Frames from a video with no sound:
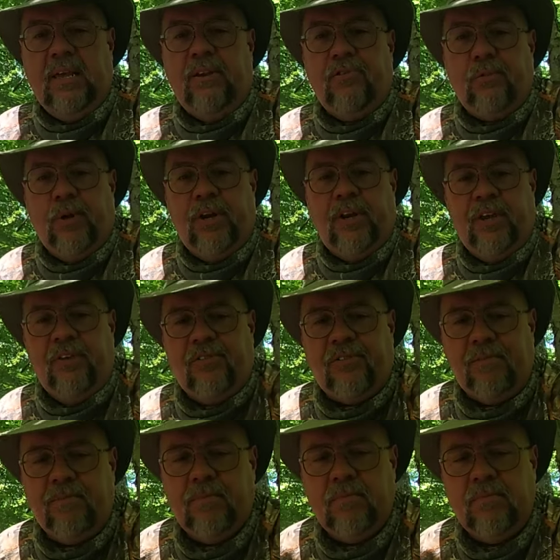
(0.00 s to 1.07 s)
it is what it is.
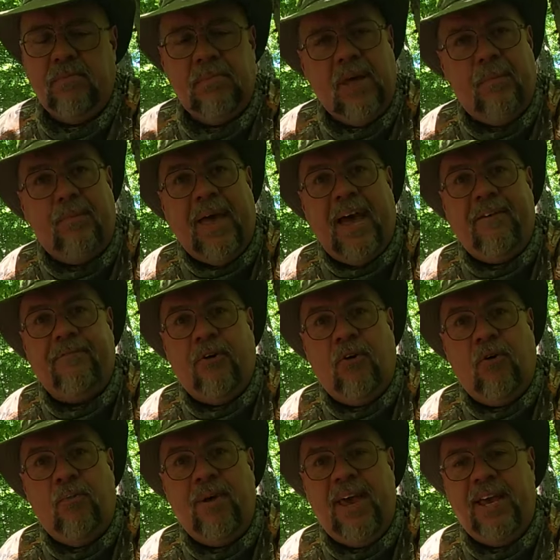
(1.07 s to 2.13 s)
Not bad for
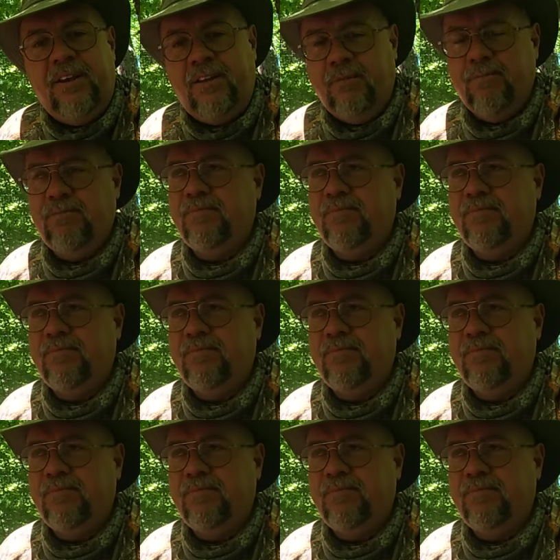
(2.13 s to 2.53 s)
homemade.